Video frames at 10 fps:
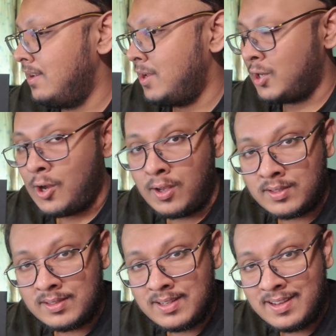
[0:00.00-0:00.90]

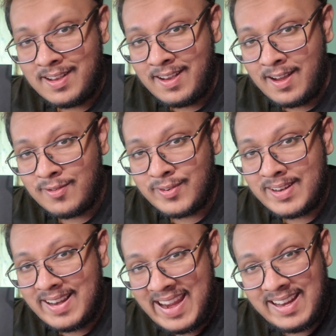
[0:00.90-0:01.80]
cost
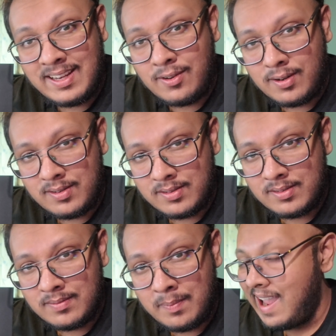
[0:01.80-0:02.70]
$180,
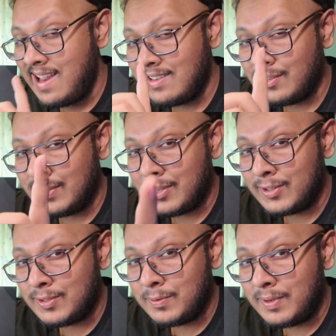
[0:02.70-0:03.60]
and it's going to
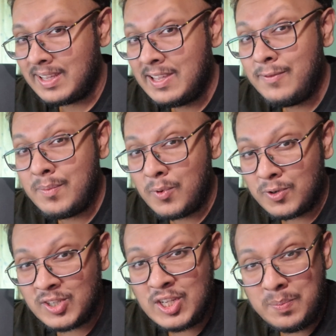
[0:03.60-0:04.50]
cost you even more
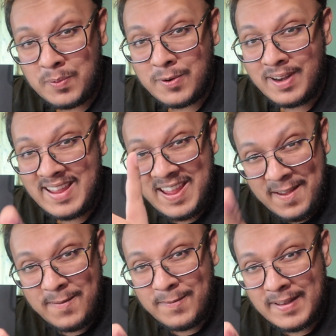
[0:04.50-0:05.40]
cheaper
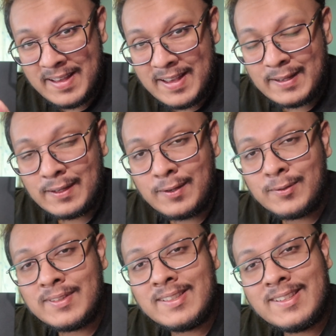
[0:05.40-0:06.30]
if you
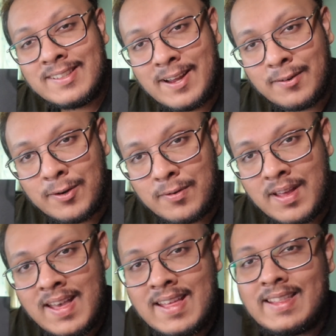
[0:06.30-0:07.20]
use this discount code
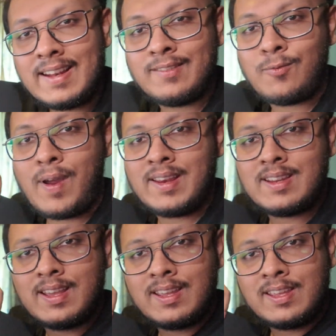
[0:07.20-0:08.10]
that is right
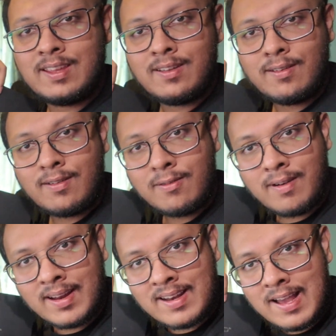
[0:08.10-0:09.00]
here
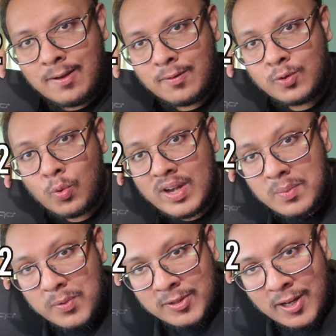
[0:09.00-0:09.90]
right now,
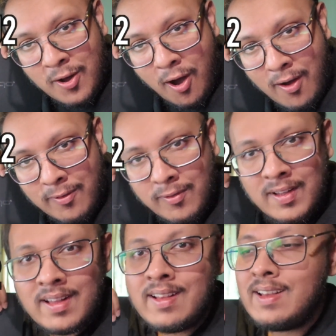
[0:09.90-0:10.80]
20% off.
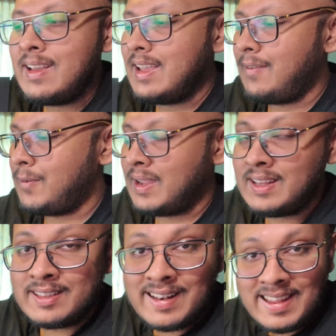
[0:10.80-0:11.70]
If you
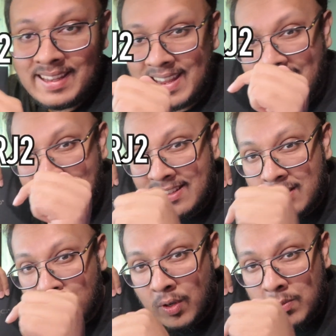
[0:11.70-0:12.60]
hit the link in the
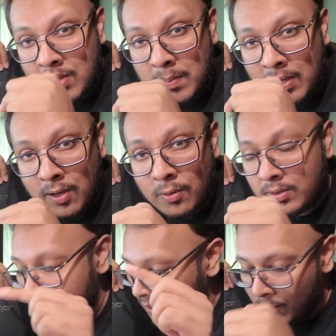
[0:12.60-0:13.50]
description below,
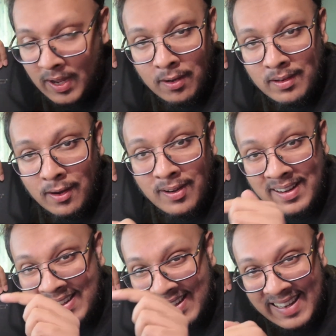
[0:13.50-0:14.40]
just go down there,
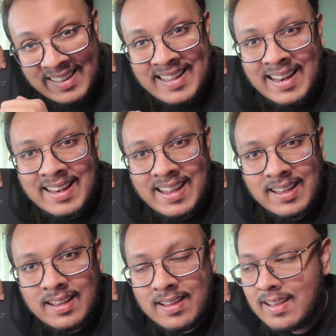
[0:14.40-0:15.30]
click that link,